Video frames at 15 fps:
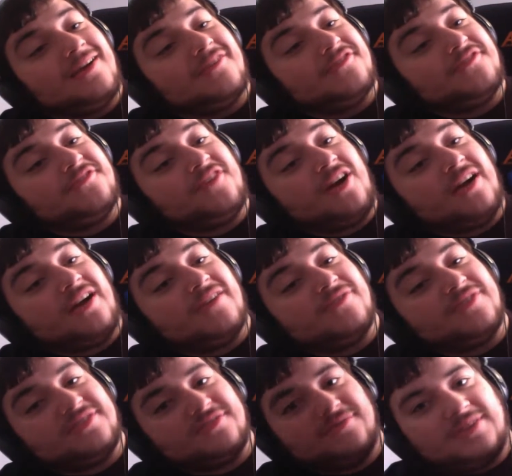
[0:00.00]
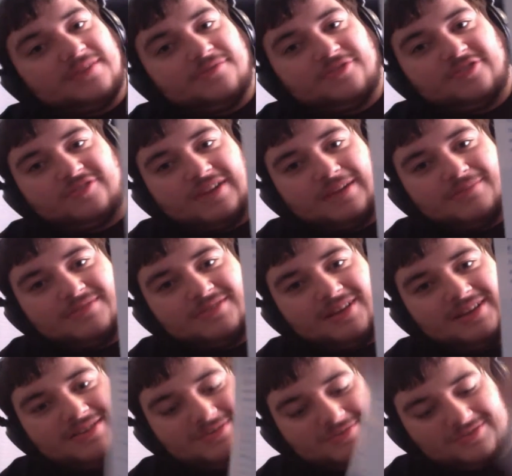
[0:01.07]
5 recent Infogrames
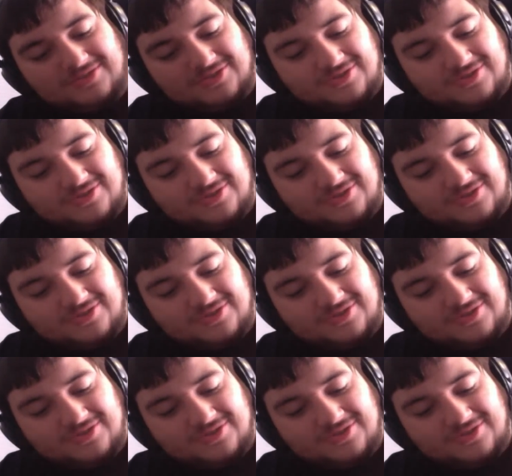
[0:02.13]
titles.